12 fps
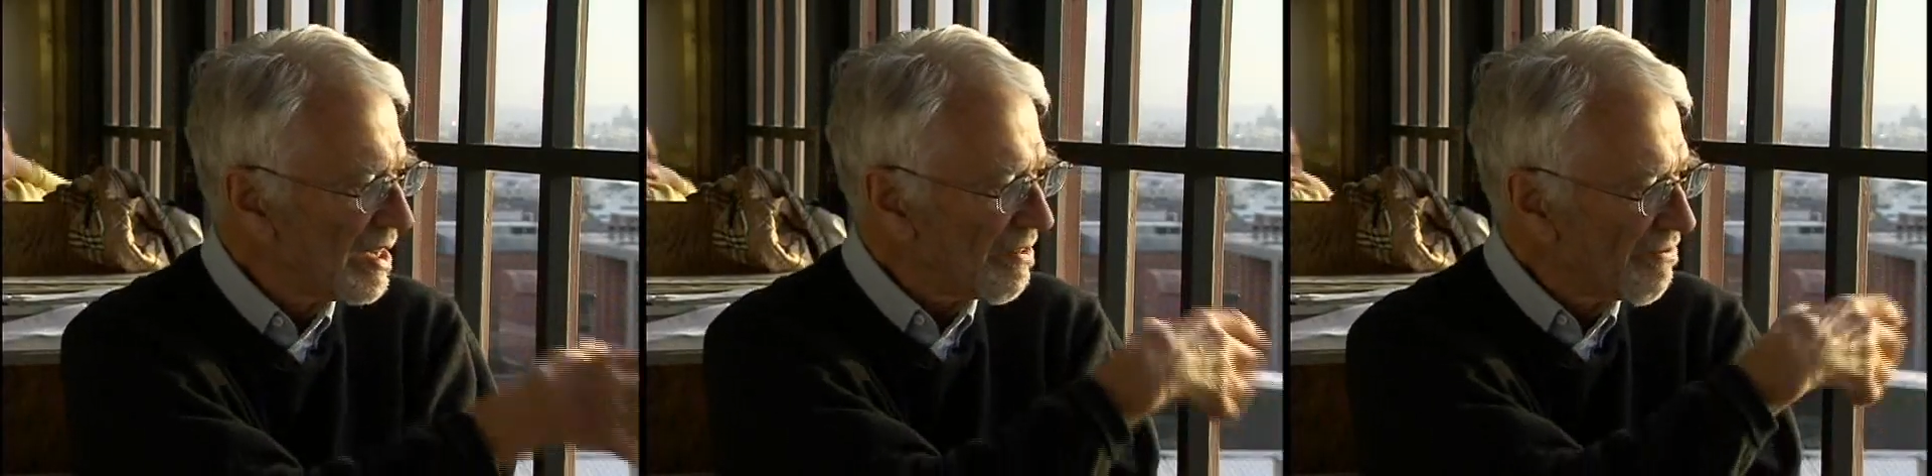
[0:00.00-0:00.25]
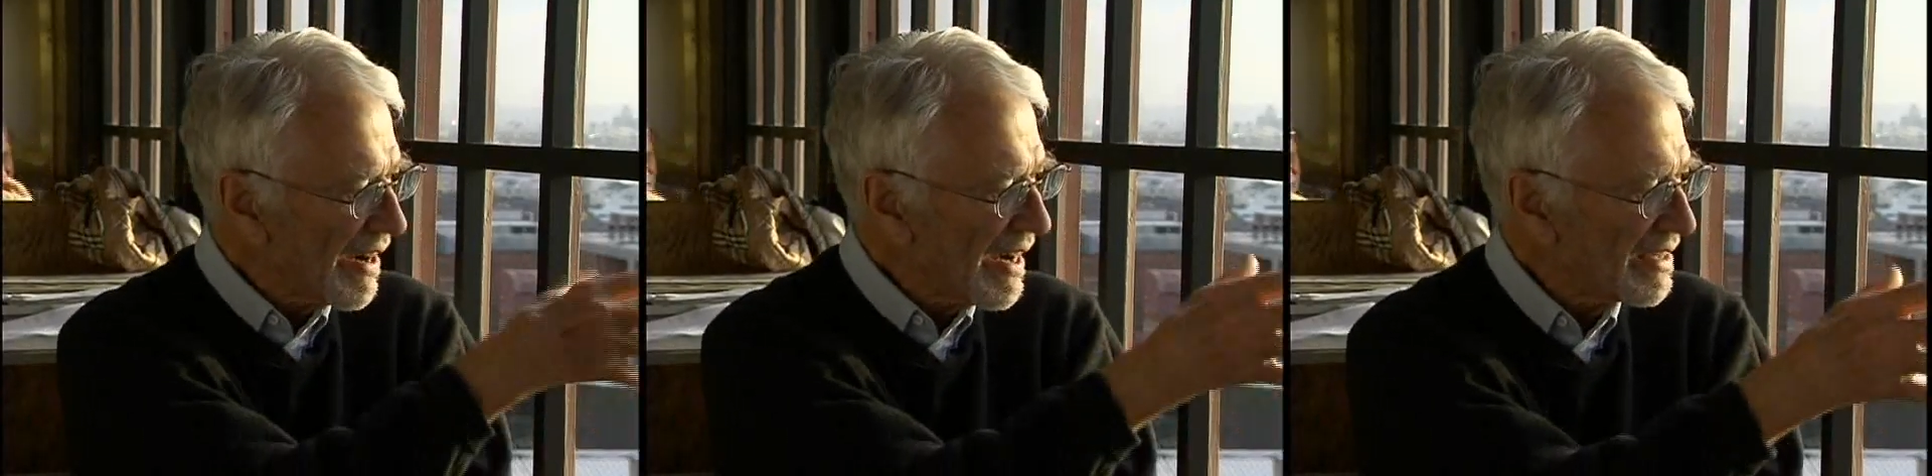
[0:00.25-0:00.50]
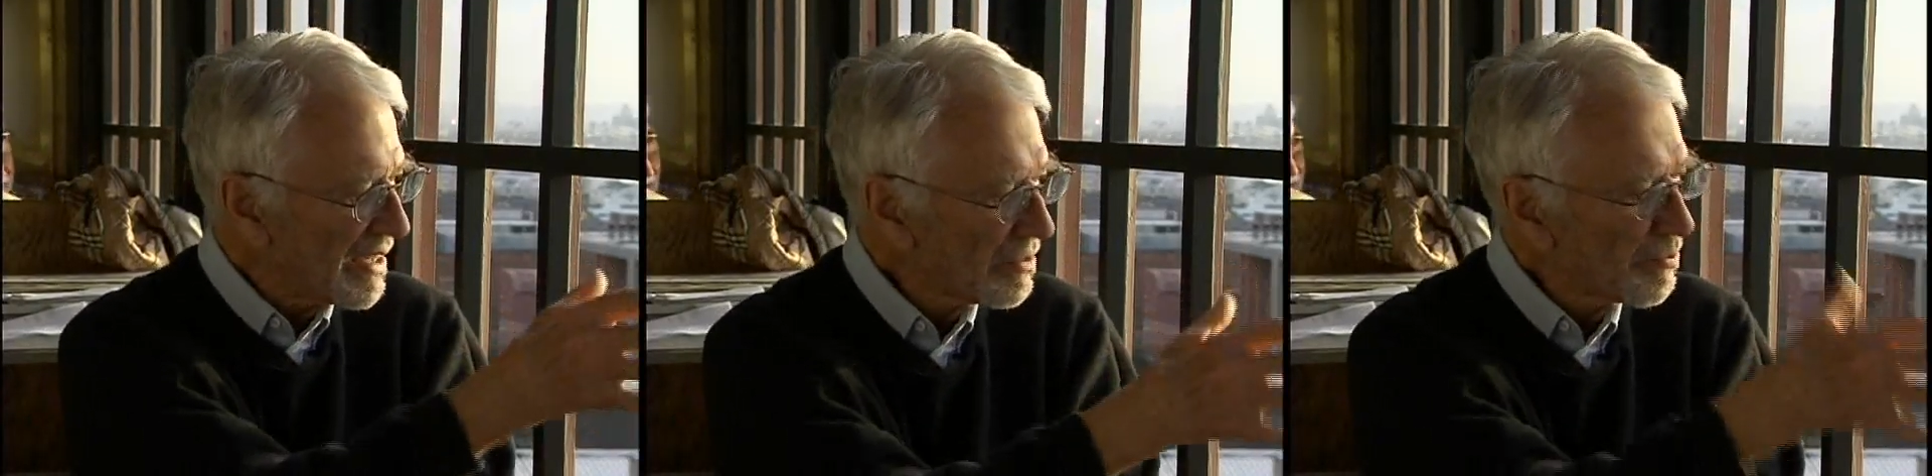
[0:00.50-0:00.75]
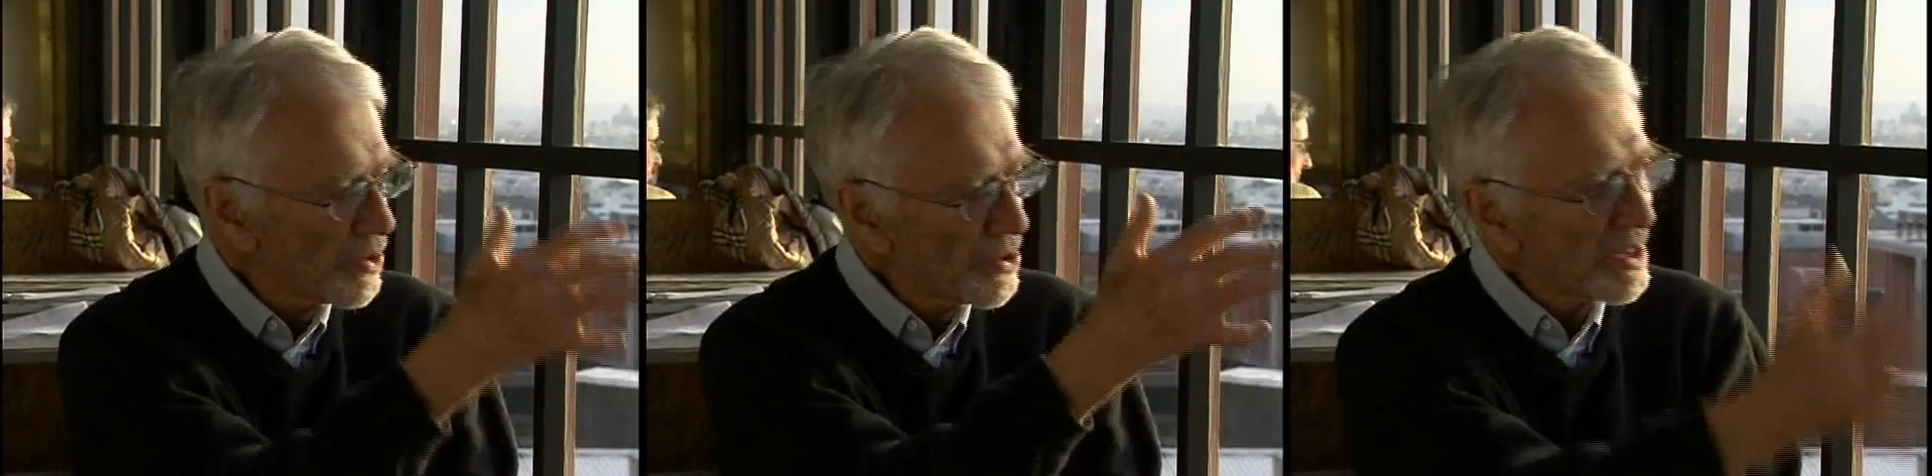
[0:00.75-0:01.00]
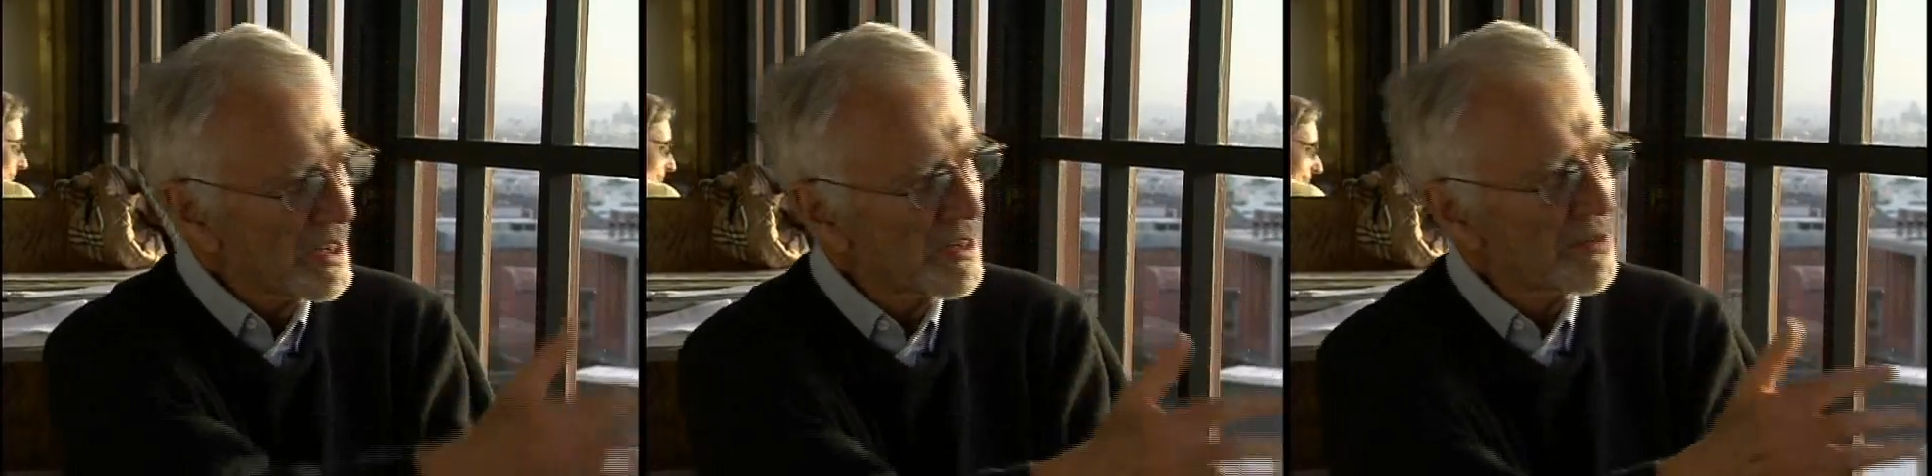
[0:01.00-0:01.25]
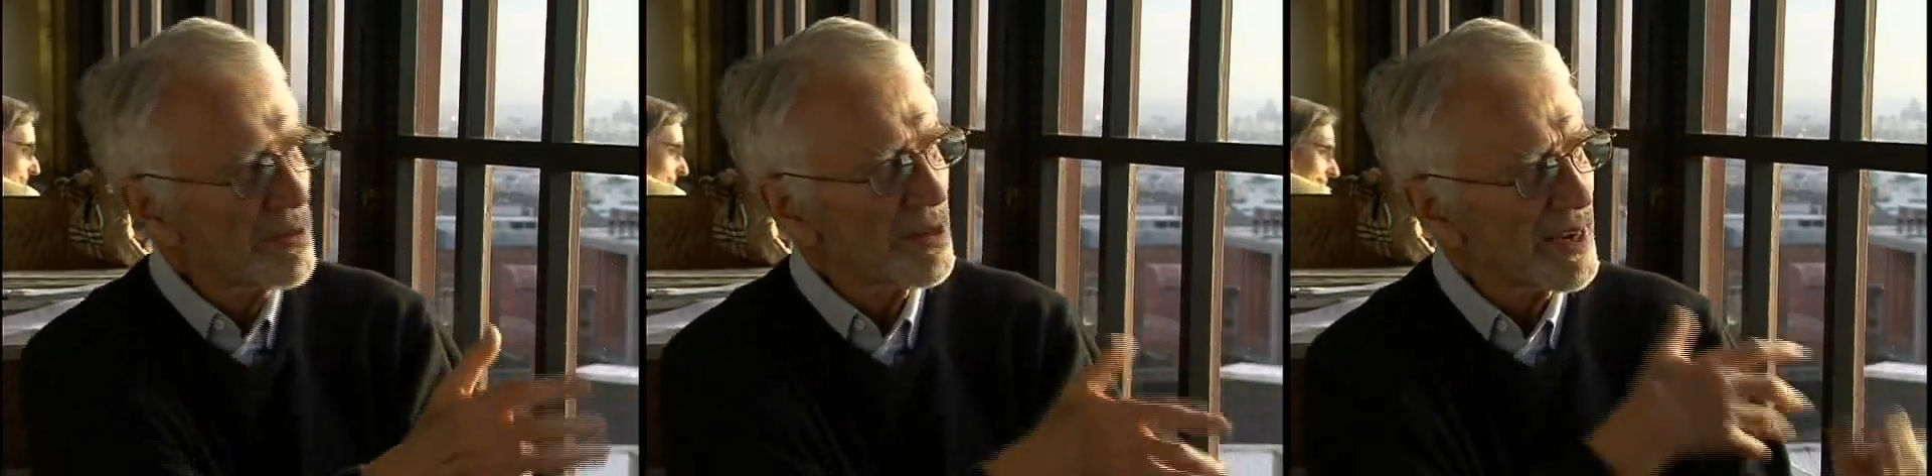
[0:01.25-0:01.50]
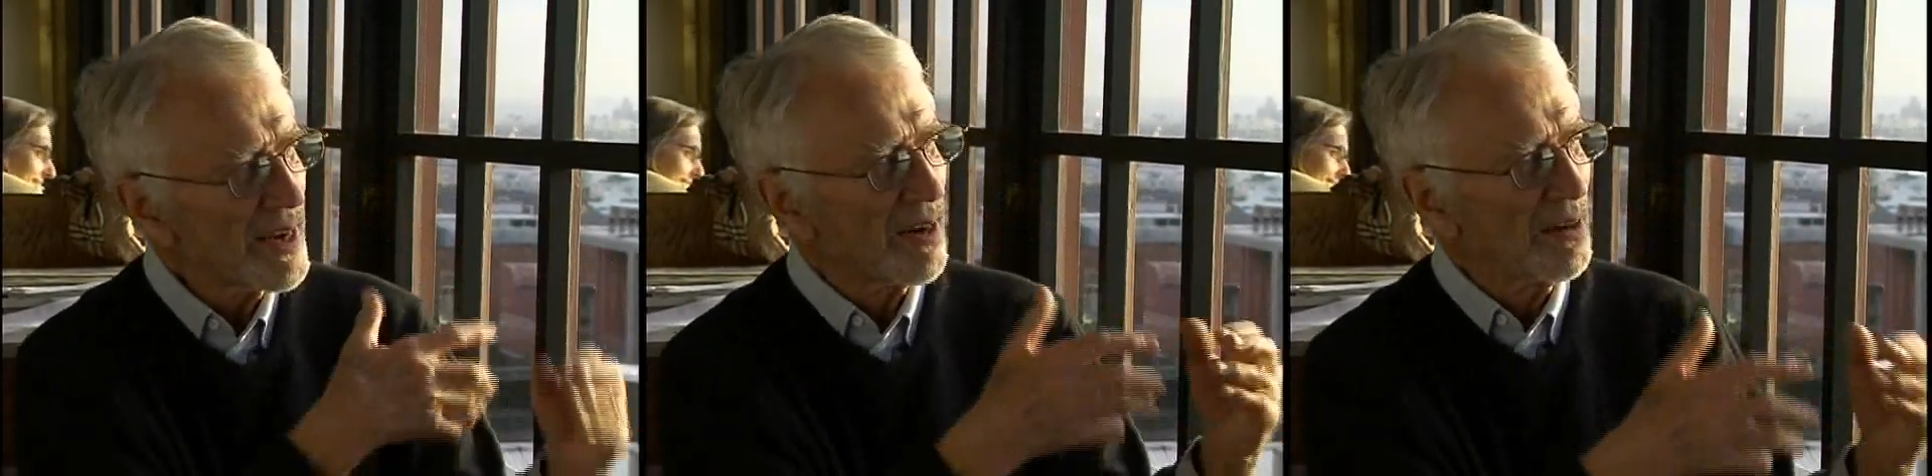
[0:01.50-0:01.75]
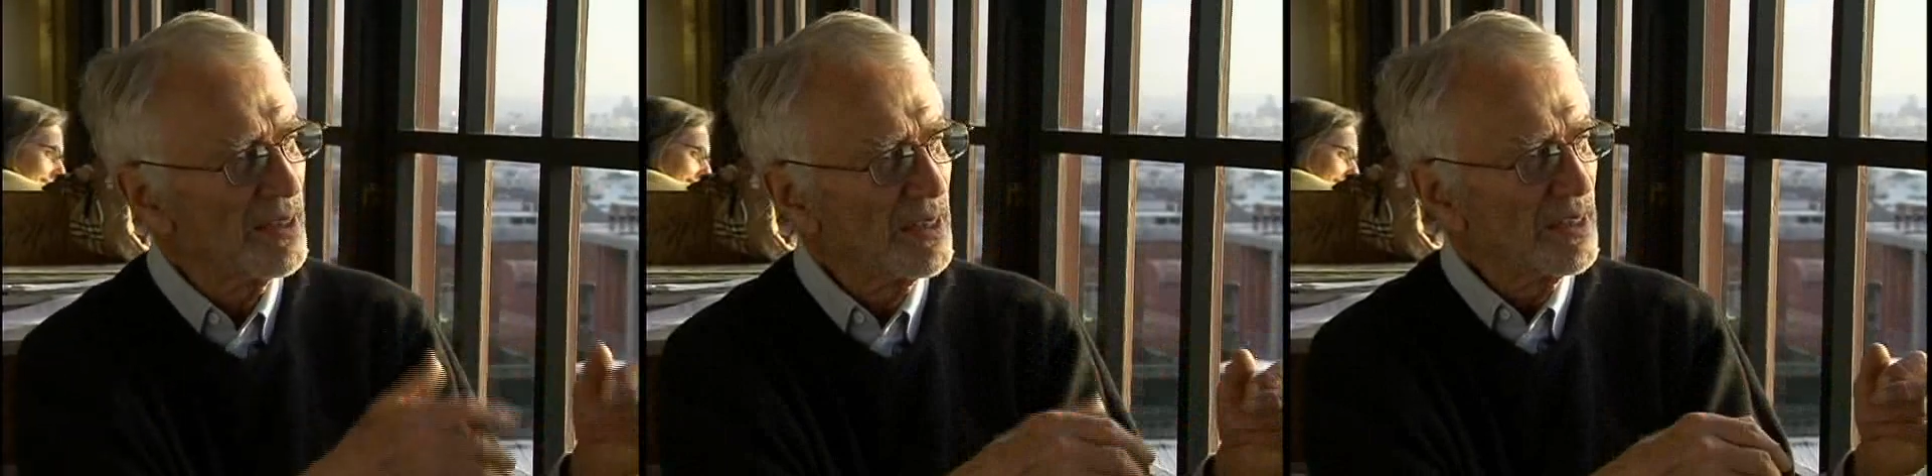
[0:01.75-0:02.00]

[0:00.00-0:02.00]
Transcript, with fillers: viaduct, but only here and there.